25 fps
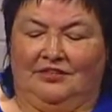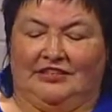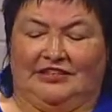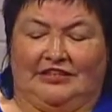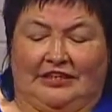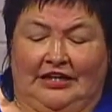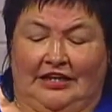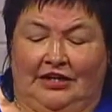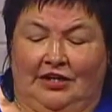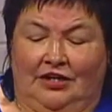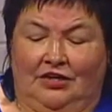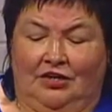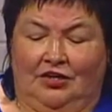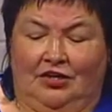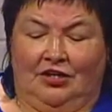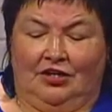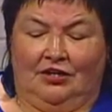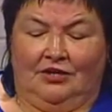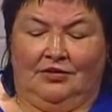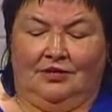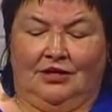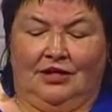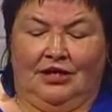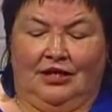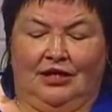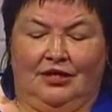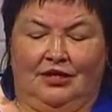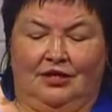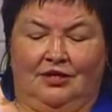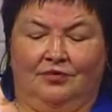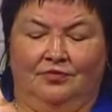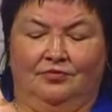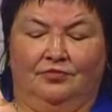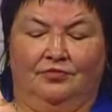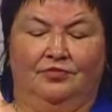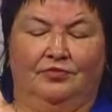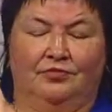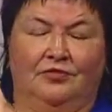study on.
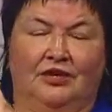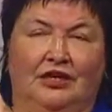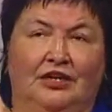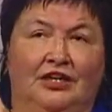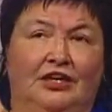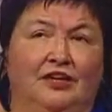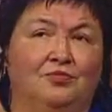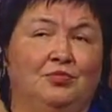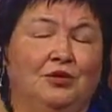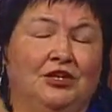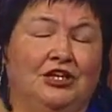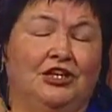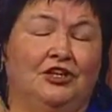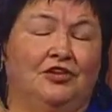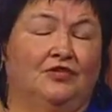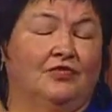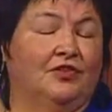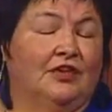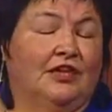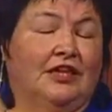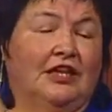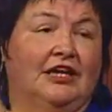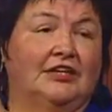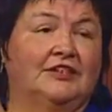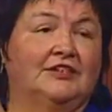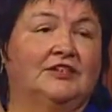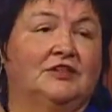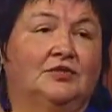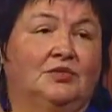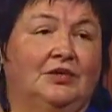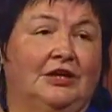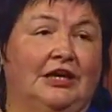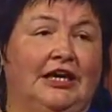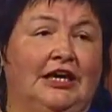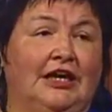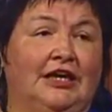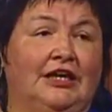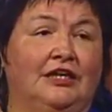Um, and I've been here for the last
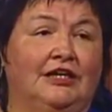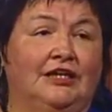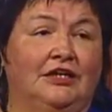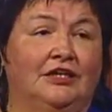28